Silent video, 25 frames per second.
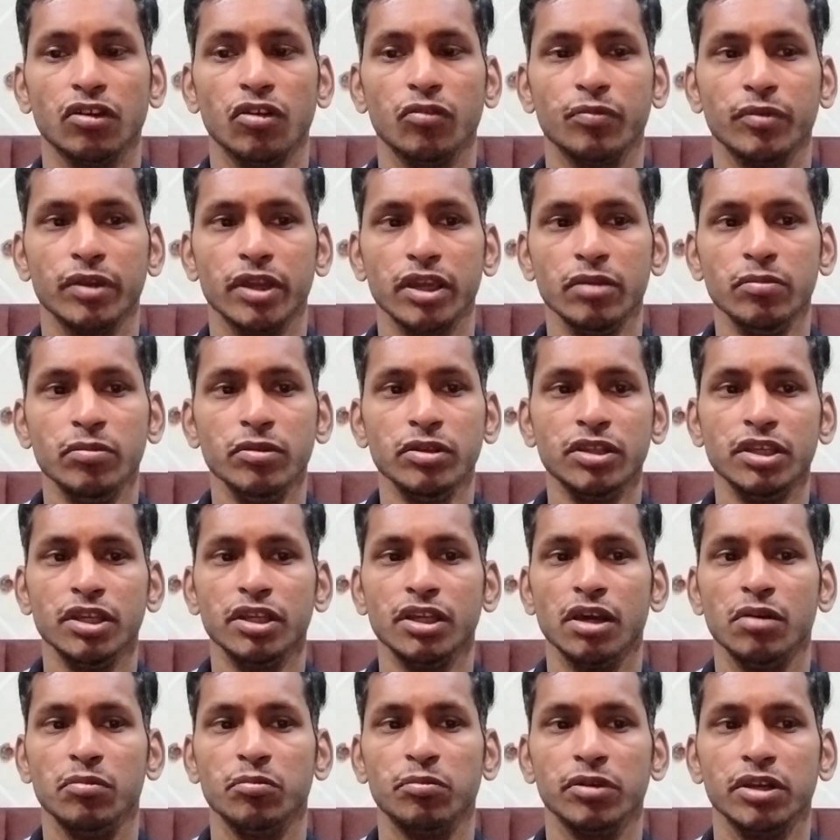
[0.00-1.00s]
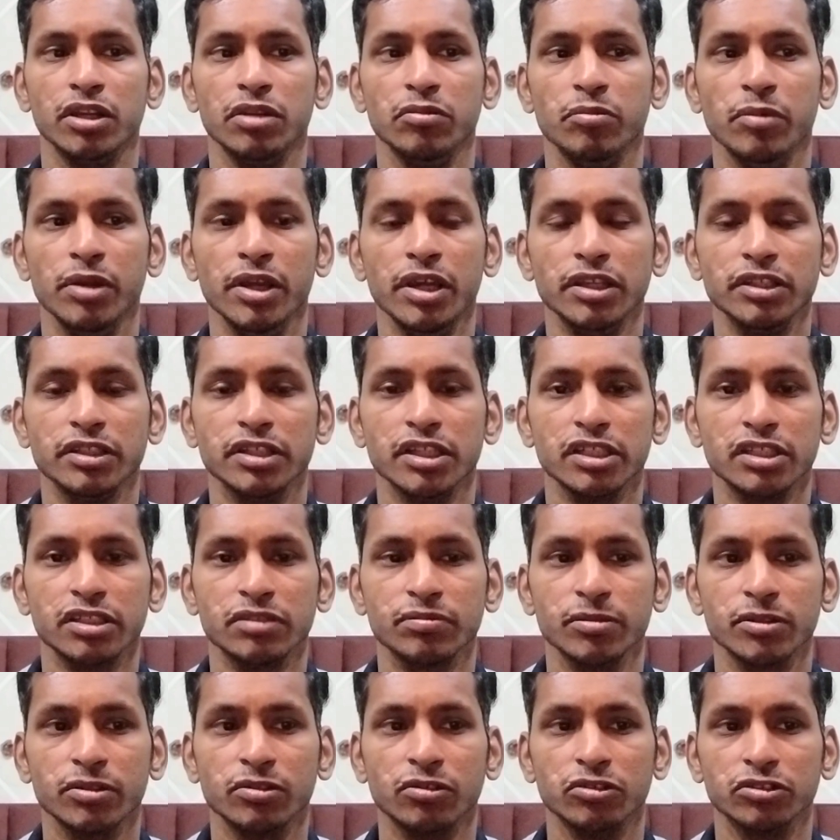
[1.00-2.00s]
of ABC company may
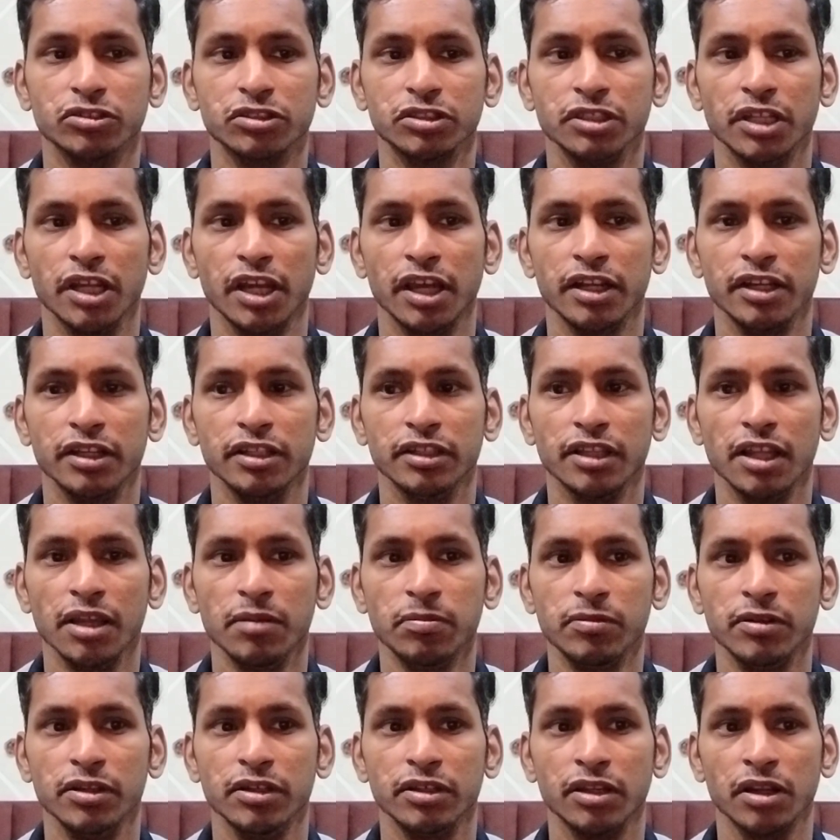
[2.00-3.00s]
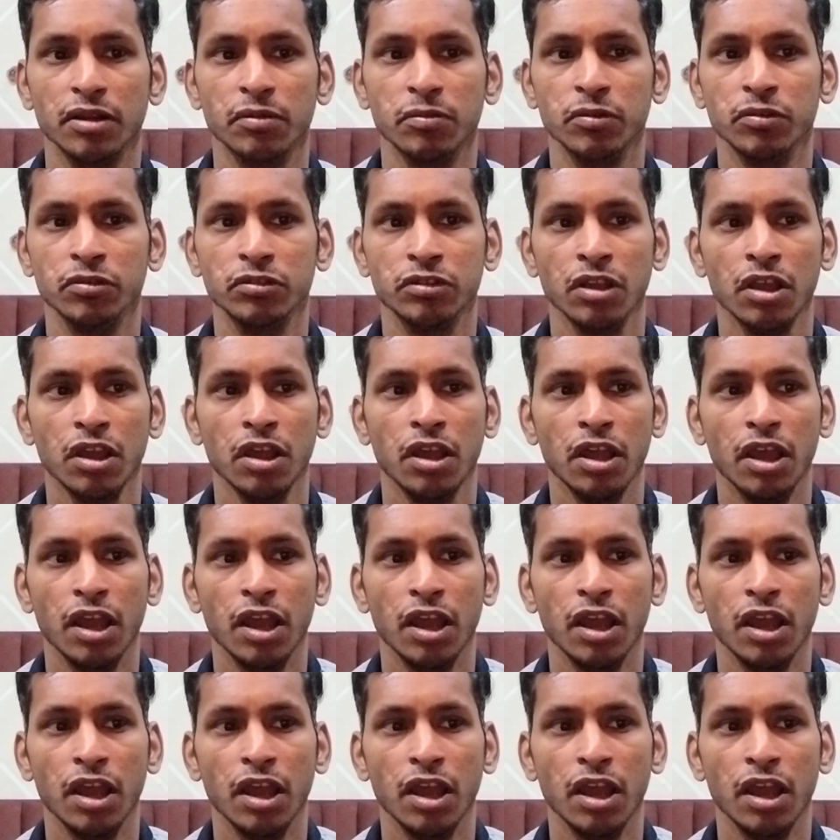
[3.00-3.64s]
assess with questionnaire, in-depth interviews,